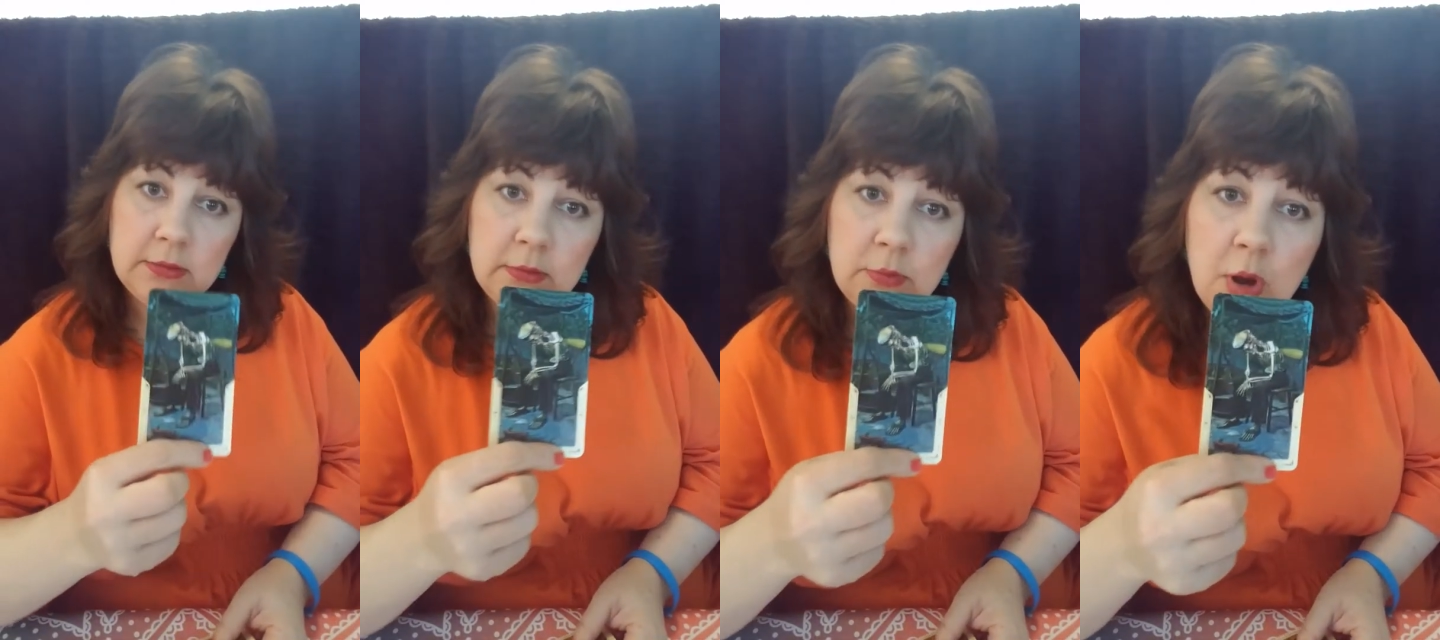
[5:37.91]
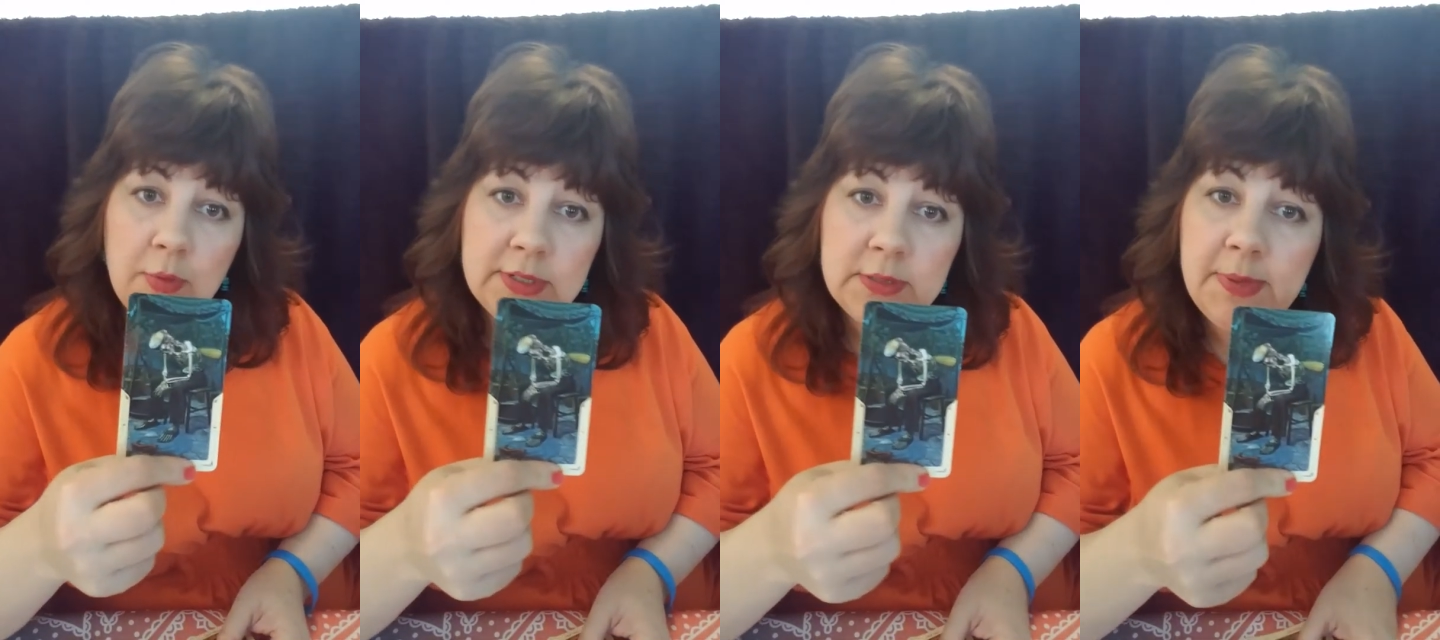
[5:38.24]

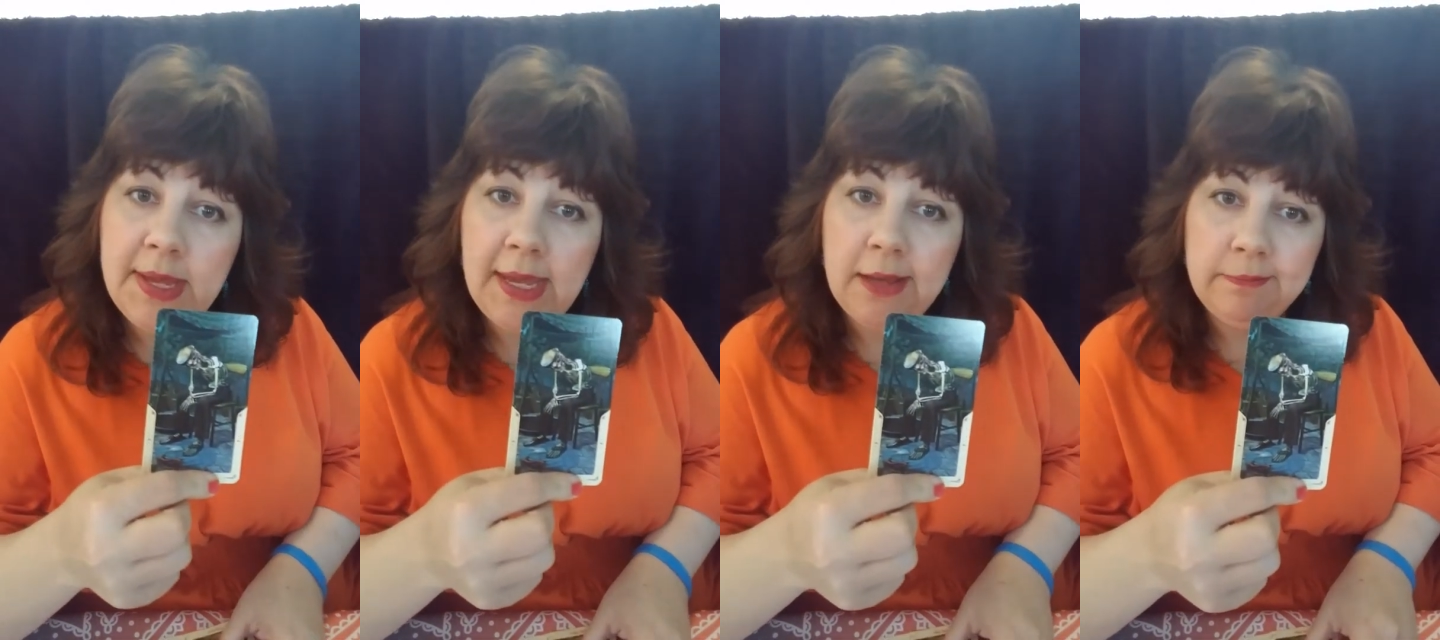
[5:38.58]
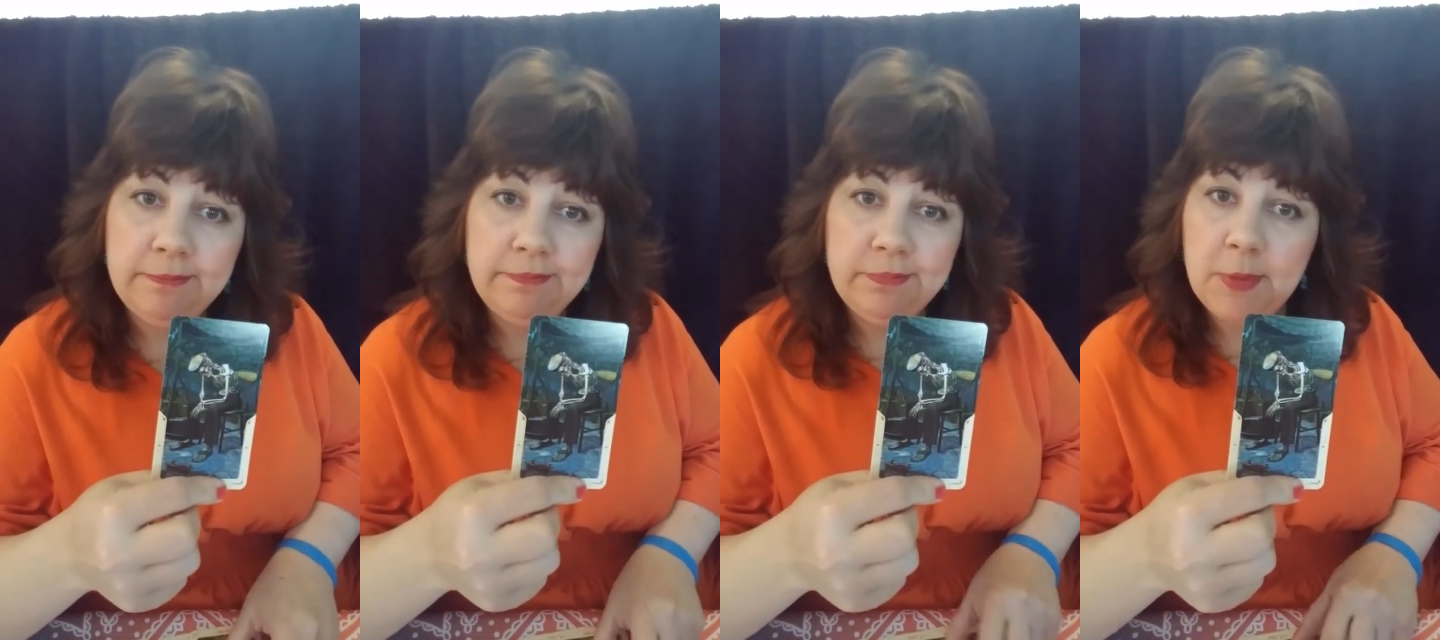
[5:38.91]
Woe is me.
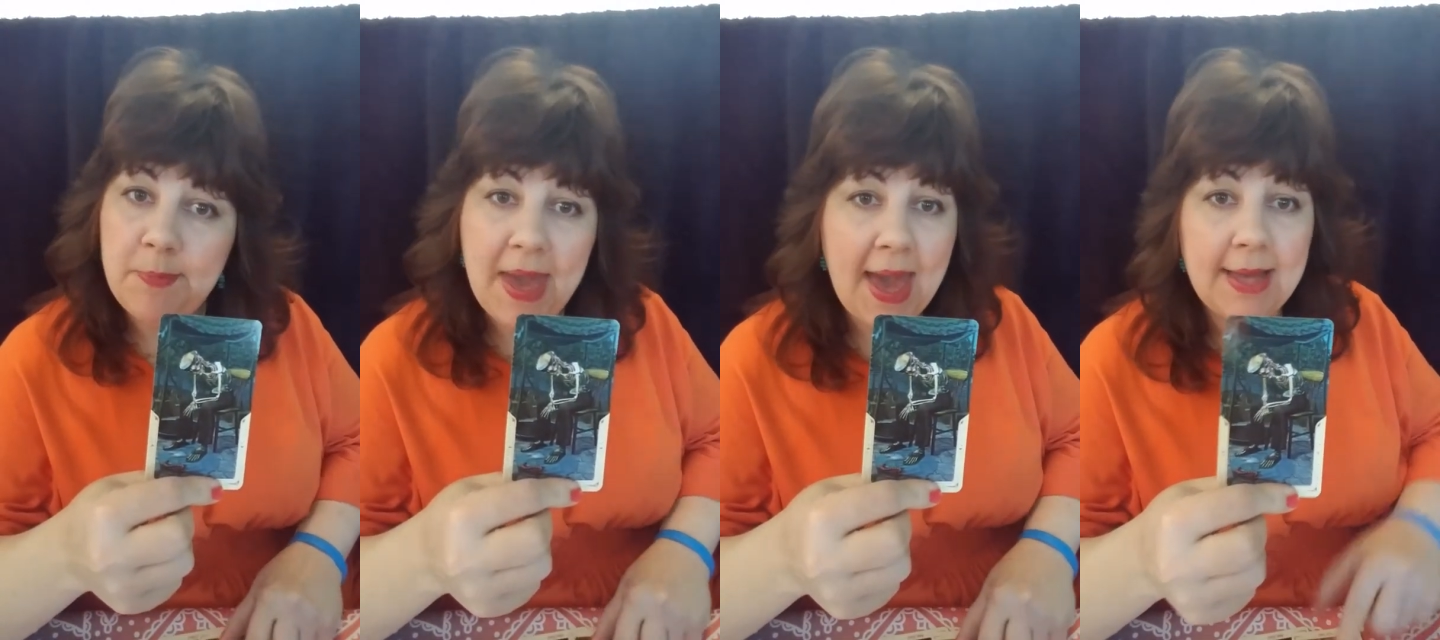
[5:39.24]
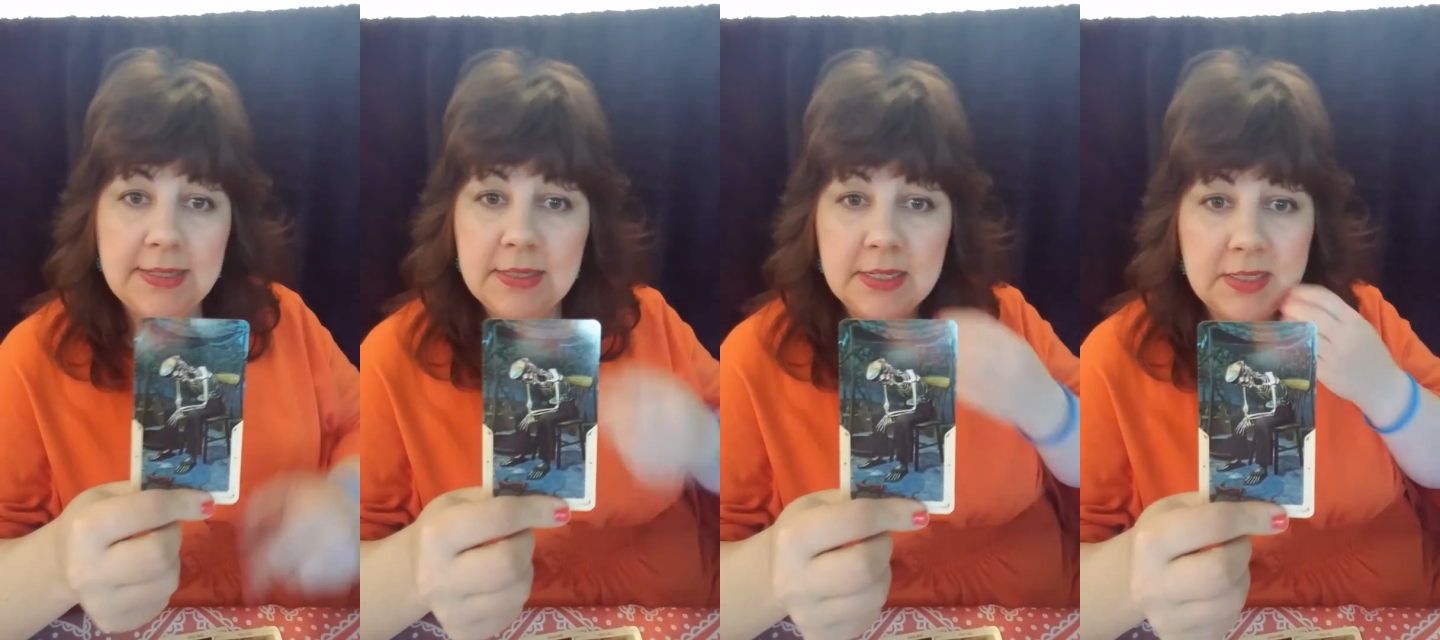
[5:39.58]
The
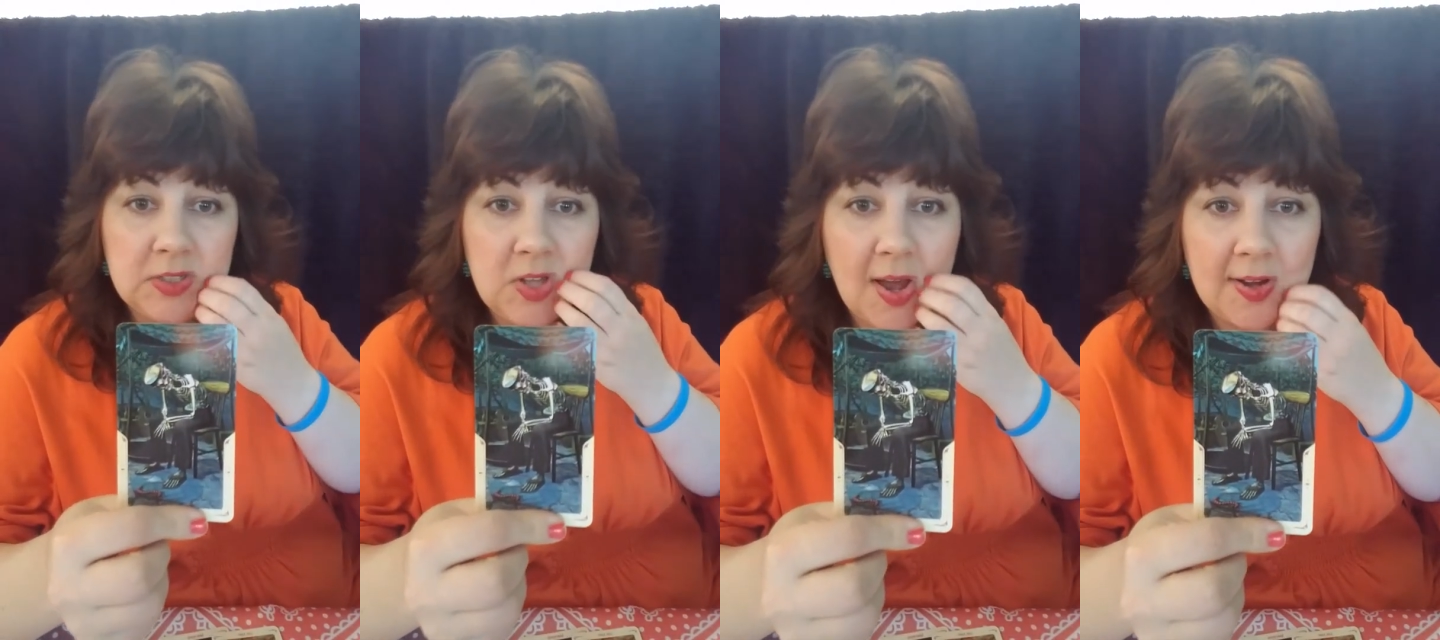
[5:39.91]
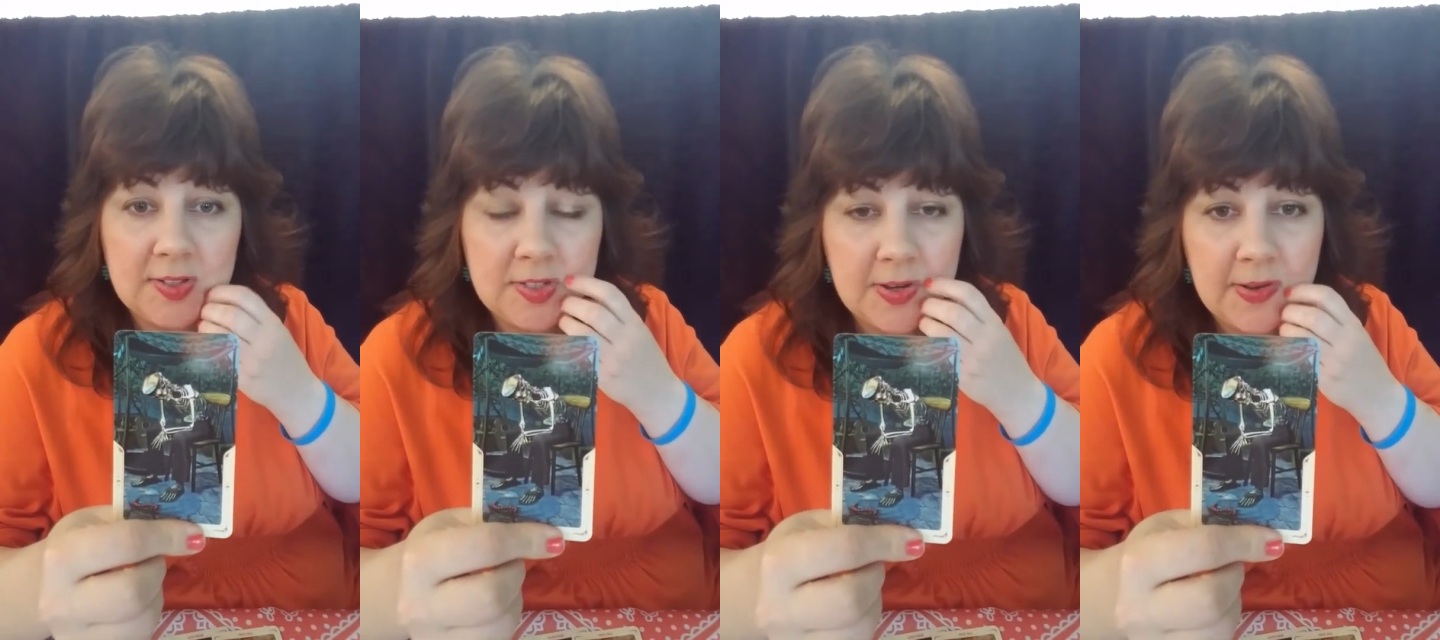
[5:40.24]
past has
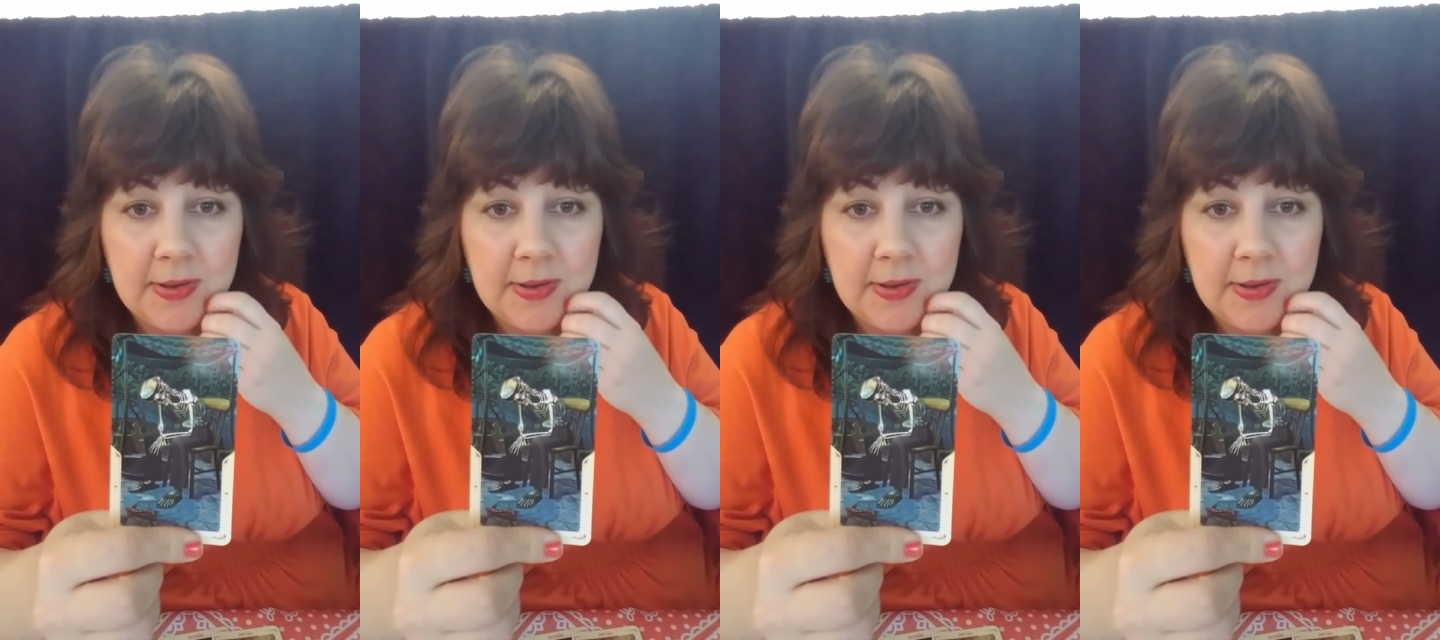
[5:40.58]
sucked.